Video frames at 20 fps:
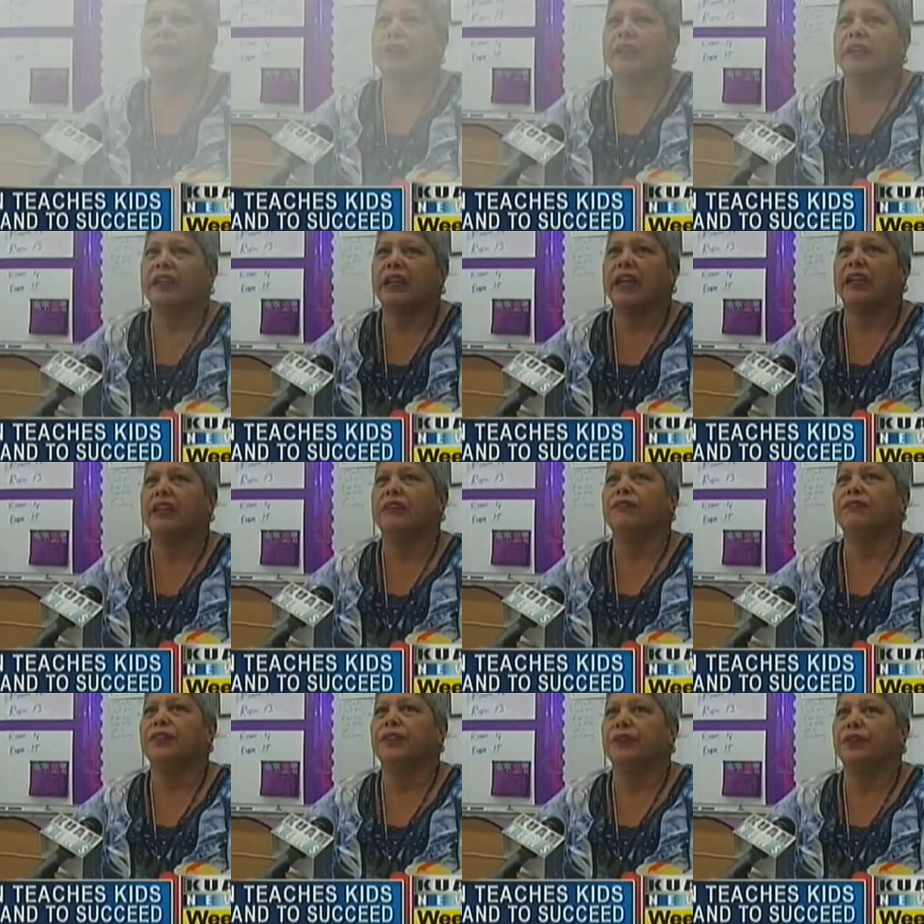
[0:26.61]
I, I
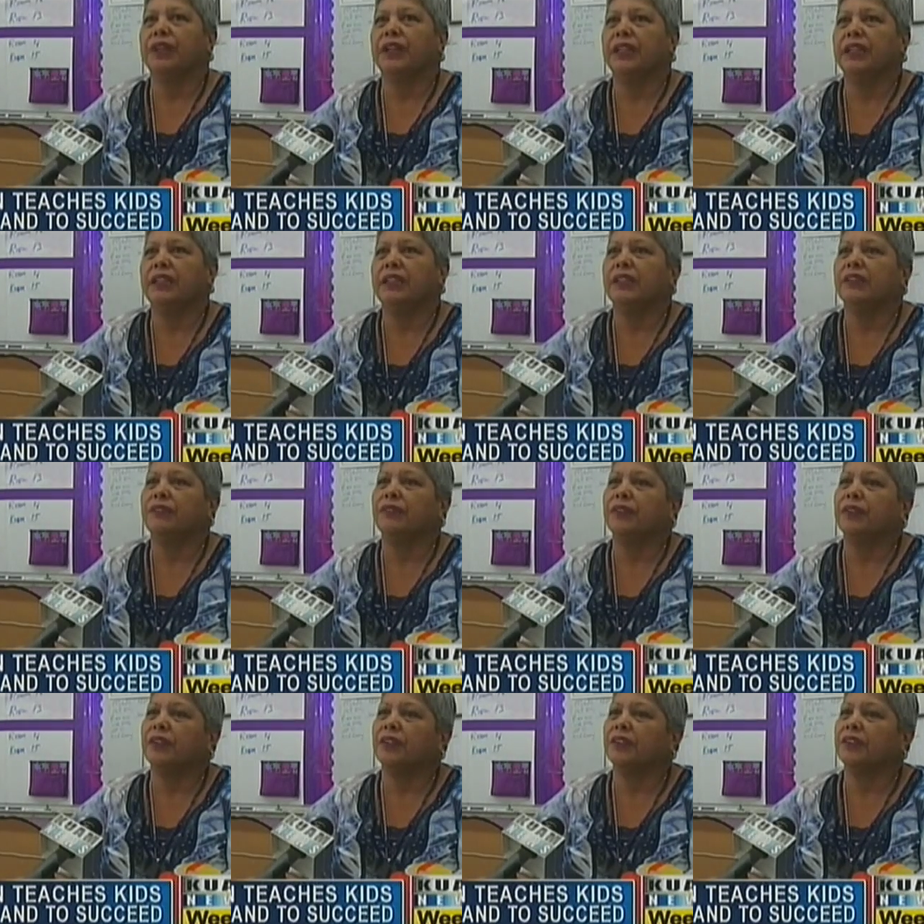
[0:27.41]
didn't feel any
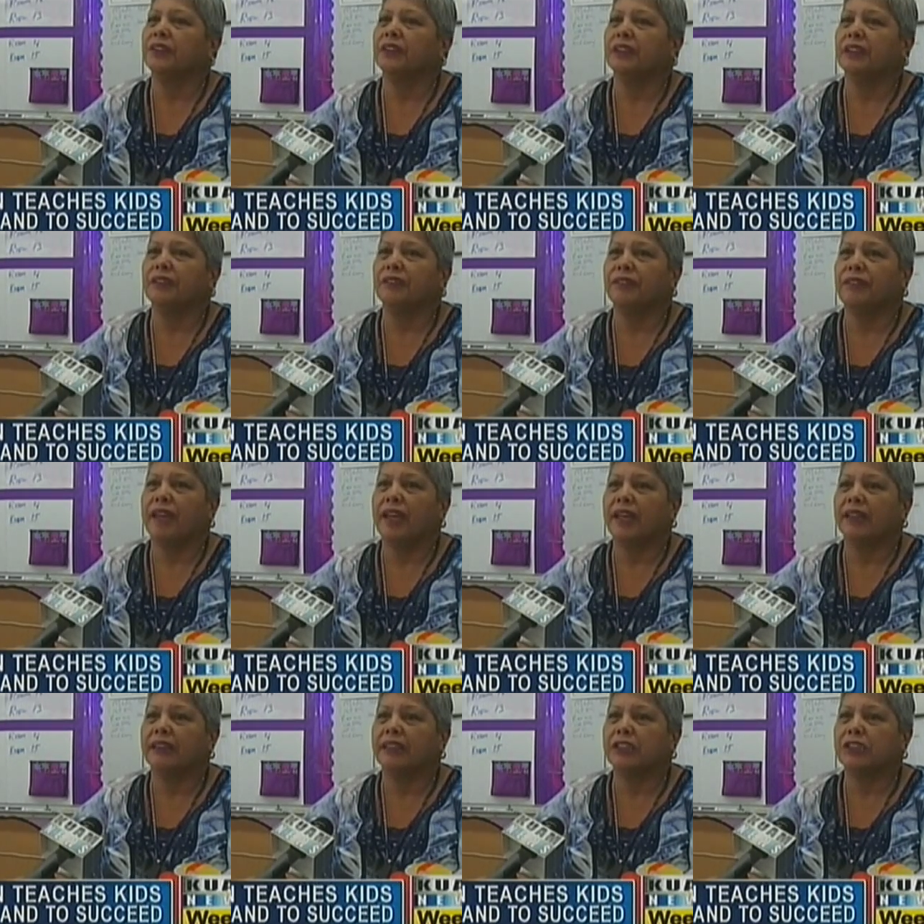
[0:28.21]
different other than the
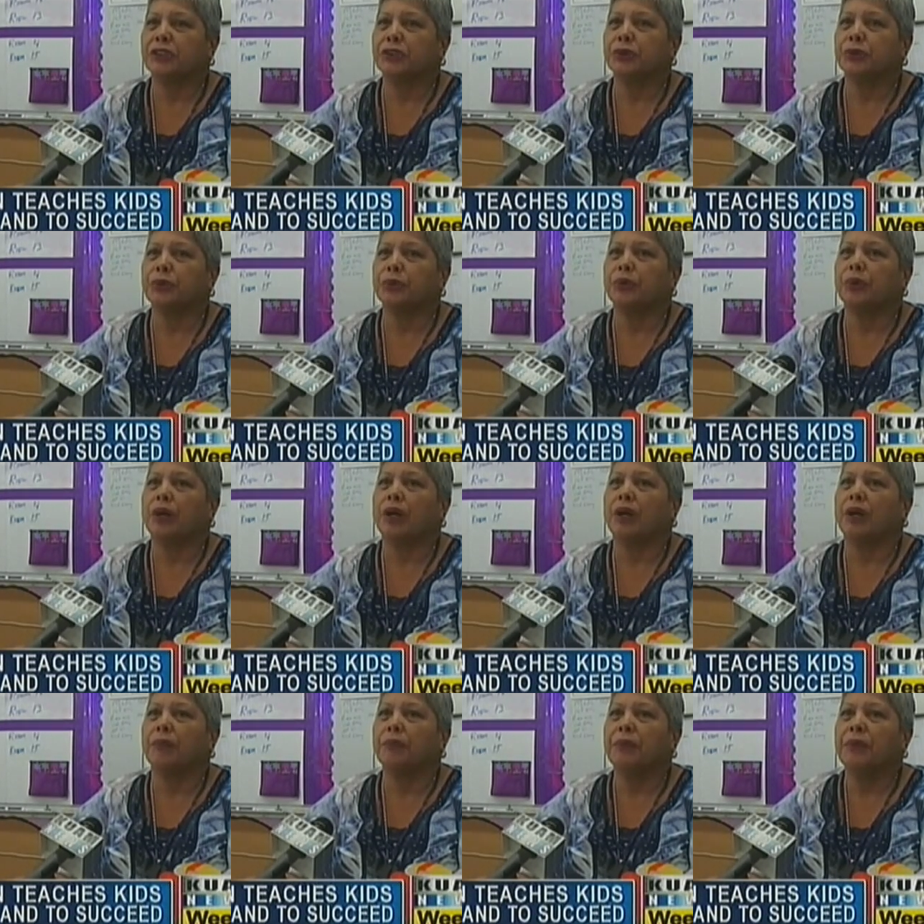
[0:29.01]
fact that, you know,
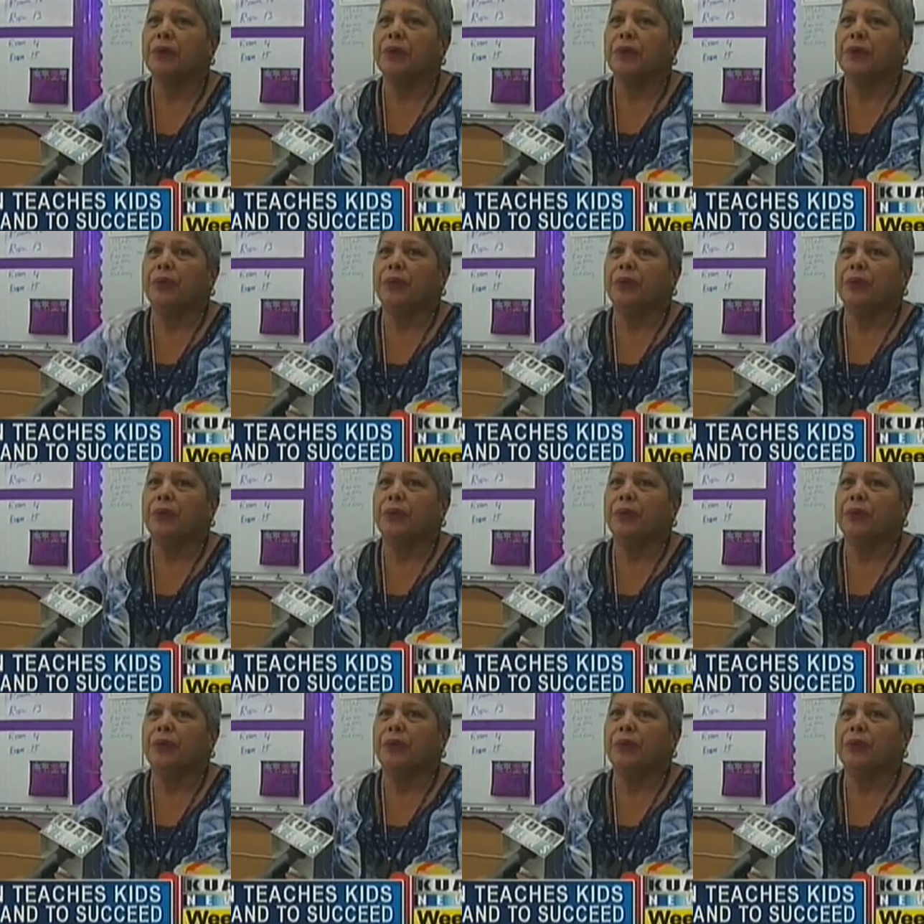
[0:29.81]
um,